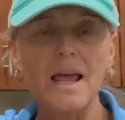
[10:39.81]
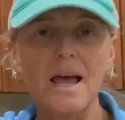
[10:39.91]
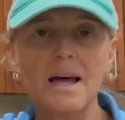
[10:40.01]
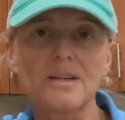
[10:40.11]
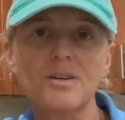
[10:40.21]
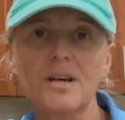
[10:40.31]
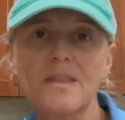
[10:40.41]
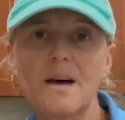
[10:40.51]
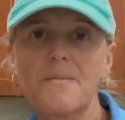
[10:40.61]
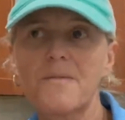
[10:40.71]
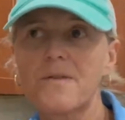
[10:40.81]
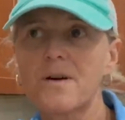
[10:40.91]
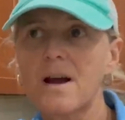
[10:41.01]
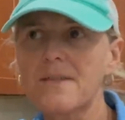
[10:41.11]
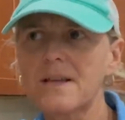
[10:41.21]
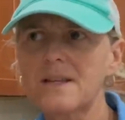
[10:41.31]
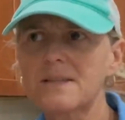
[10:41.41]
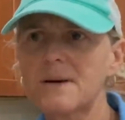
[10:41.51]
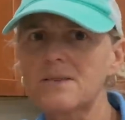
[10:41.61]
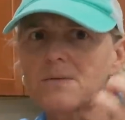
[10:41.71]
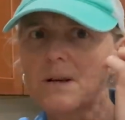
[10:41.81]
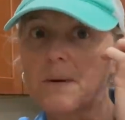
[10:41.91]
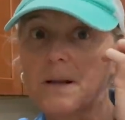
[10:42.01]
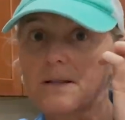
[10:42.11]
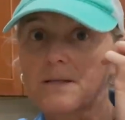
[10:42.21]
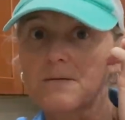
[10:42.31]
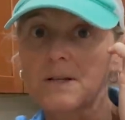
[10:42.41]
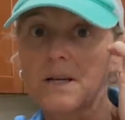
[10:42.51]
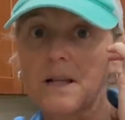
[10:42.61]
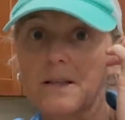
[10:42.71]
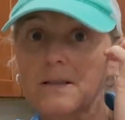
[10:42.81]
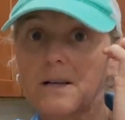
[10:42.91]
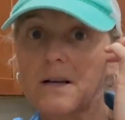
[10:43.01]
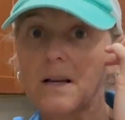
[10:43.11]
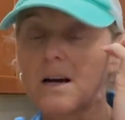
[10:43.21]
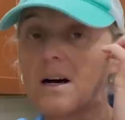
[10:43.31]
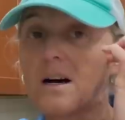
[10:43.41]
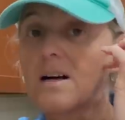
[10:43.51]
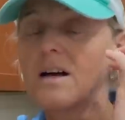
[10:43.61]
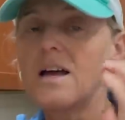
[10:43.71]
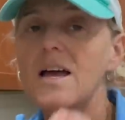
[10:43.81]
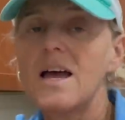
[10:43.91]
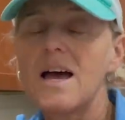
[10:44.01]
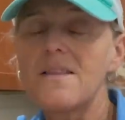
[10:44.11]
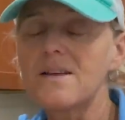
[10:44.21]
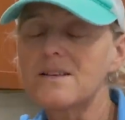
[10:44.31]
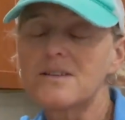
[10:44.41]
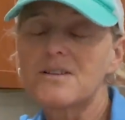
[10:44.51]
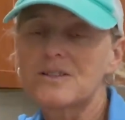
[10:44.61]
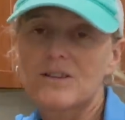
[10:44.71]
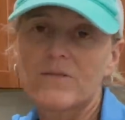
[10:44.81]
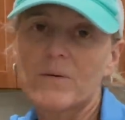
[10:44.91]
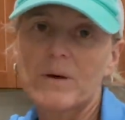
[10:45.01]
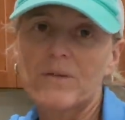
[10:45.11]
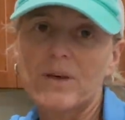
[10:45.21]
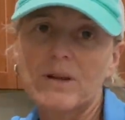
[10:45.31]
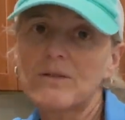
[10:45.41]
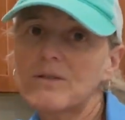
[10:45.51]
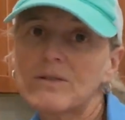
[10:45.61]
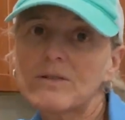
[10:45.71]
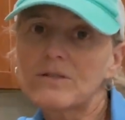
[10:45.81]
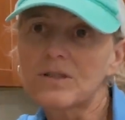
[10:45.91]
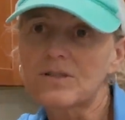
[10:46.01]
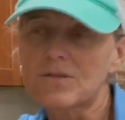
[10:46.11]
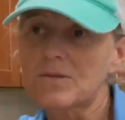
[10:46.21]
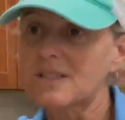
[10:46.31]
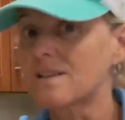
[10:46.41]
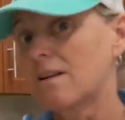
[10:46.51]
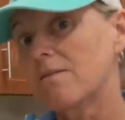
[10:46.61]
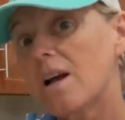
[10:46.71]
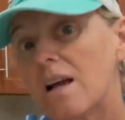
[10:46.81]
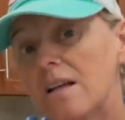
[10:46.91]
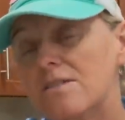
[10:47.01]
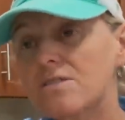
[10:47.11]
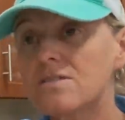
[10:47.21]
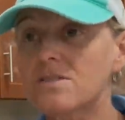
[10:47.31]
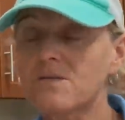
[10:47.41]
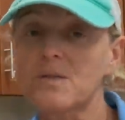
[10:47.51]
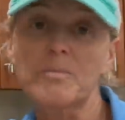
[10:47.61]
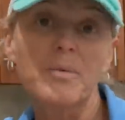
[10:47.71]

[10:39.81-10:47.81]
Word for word: and cook them for, I think it's about 20 minutes. It's really not that long at all. And then you can serve it with like noodles, you can serve it with a side of rice, you can serve it with